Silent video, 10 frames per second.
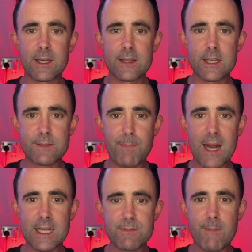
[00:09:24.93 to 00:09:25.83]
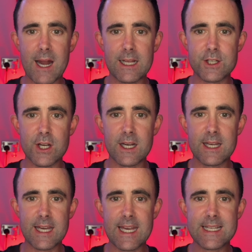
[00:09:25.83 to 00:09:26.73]
The Spanish manager
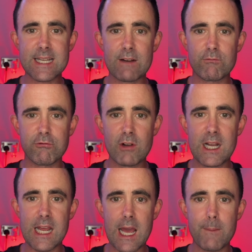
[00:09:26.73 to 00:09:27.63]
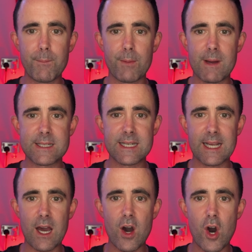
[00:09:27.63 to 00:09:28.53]
is really implementing
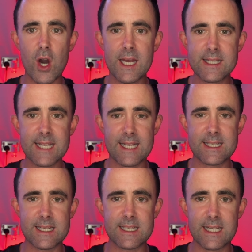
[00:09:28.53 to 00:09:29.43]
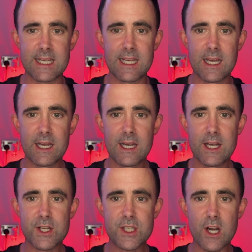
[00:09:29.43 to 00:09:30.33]
a high-intensity
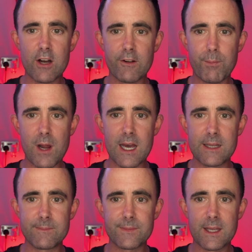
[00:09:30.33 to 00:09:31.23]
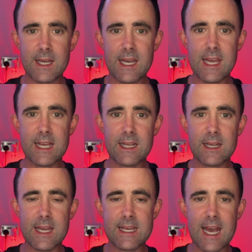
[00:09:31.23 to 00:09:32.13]
style of play. He
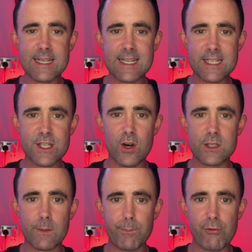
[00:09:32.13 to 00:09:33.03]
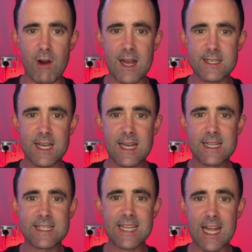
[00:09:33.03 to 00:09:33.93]
gets his side to press,
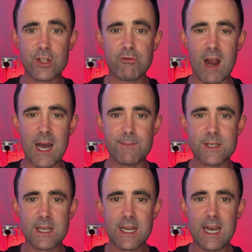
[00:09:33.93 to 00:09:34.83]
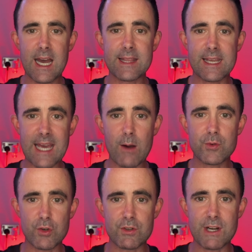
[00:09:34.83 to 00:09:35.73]
set traps, and they
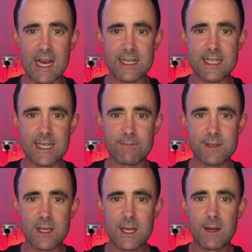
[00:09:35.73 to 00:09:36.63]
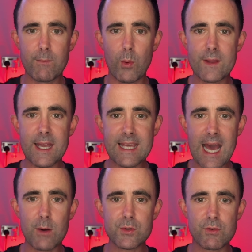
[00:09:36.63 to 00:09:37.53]
counter-attack teams. But when they
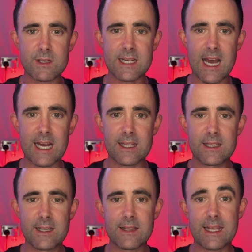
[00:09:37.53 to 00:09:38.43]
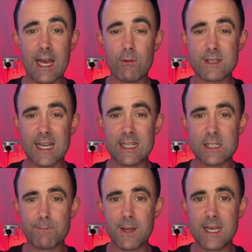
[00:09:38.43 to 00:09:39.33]
counter-attack at
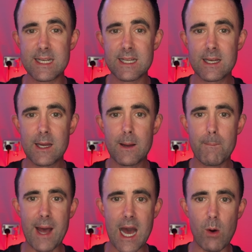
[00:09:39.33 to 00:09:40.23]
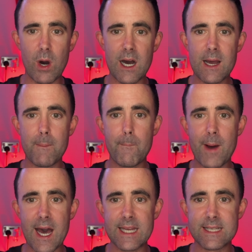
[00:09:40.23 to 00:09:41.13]
speed, power, and
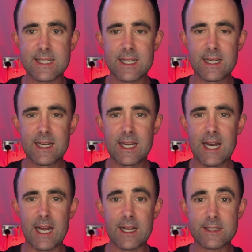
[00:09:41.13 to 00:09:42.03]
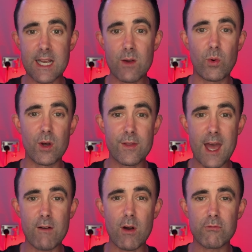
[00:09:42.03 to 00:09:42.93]
pace. And I'll tell you what,
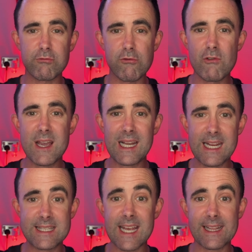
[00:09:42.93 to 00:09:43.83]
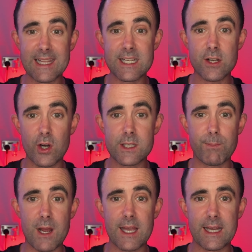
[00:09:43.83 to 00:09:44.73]
they're a really deadly side to
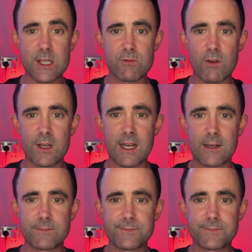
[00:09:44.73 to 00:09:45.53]
play against right now.